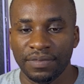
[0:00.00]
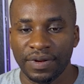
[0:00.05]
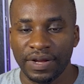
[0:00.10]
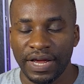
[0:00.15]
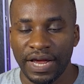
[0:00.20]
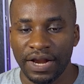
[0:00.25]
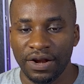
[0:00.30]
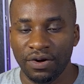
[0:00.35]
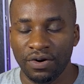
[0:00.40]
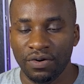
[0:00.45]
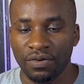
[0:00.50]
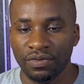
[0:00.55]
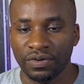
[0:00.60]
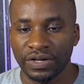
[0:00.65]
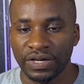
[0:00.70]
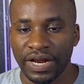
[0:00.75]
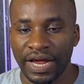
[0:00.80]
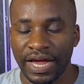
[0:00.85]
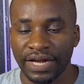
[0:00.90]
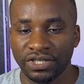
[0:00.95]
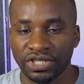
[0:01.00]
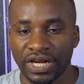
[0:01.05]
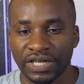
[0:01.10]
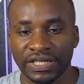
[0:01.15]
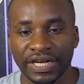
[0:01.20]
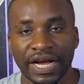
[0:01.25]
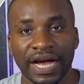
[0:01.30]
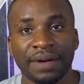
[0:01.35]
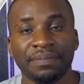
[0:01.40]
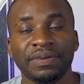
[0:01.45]
hello with H as
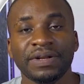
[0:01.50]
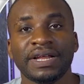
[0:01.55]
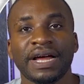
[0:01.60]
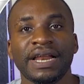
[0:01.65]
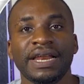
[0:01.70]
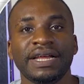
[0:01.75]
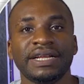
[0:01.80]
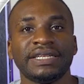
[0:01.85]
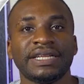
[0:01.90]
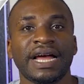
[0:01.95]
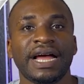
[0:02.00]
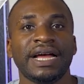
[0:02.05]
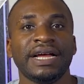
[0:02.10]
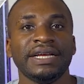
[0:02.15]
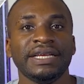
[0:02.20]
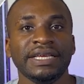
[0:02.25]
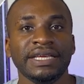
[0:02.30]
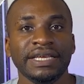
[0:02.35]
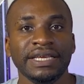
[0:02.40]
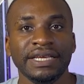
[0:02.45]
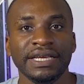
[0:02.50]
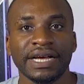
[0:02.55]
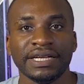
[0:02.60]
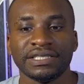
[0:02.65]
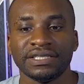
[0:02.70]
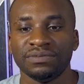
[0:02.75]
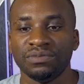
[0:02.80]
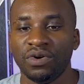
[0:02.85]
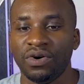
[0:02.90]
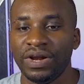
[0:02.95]
a capital letter, E
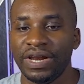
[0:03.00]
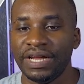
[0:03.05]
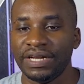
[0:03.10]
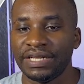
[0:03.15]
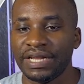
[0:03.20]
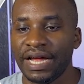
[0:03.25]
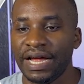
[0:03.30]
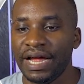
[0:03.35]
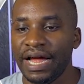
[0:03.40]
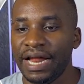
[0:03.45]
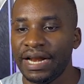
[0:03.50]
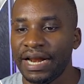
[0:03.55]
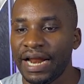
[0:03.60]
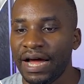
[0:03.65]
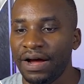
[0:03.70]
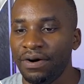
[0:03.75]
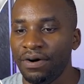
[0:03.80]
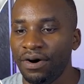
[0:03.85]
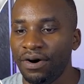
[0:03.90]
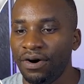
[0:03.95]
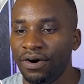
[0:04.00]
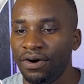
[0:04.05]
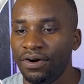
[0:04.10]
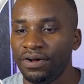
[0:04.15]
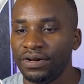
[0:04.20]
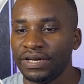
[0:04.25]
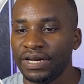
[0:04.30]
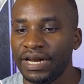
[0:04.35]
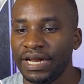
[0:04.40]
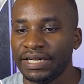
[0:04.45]
as small letter, and now
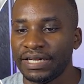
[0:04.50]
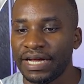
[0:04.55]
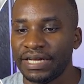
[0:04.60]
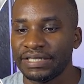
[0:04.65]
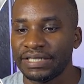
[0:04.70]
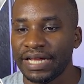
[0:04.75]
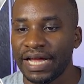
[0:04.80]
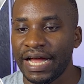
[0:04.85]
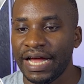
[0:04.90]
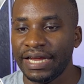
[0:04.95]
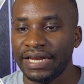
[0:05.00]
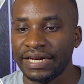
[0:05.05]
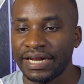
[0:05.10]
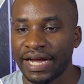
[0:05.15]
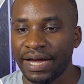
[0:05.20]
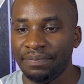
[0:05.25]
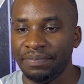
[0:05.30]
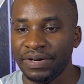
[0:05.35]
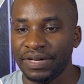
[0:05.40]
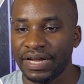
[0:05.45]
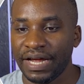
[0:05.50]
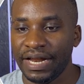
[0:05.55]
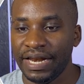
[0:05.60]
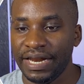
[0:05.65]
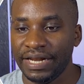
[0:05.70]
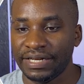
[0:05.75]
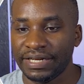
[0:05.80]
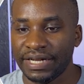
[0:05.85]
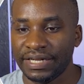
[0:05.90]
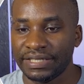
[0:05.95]
all the letters are in capital
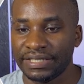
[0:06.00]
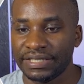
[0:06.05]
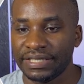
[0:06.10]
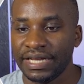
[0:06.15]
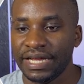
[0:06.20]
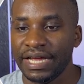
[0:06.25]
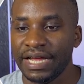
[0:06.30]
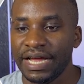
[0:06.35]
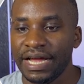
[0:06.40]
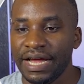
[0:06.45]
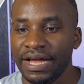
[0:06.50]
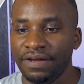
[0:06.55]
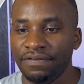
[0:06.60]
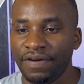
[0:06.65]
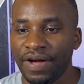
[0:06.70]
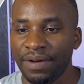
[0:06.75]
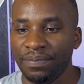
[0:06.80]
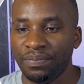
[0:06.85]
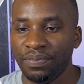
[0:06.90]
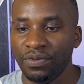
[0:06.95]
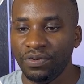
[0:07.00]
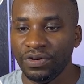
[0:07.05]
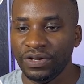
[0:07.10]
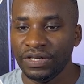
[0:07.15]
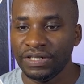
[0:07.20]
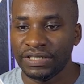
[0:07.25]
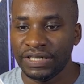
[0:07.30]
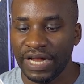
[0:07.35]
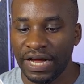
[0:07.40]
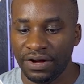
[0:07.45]
letters. If I pull
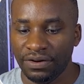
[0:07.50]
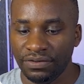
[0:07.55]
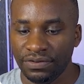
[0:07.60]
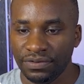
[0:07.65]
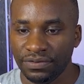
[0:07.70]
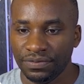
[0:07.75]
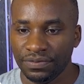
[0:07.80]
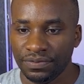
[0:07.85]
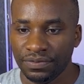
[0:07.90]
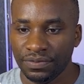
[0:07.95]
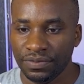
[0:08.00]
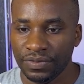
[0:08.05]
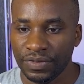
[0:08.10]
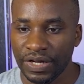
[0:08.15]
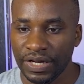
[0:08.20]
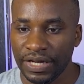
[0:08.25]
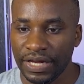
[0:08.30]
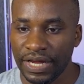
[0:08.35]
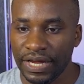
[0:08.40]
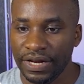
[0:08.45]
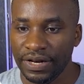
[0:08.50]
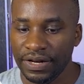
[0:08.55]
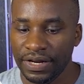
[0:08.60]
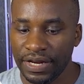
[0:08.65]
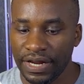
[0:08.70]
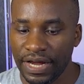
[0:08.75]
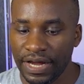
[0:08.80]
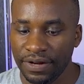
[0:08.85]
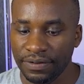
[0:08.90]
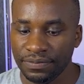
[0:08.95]
this down again
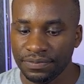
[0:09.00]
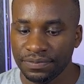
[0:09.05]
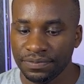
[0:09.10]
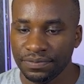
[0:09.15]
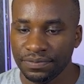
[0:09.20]
here,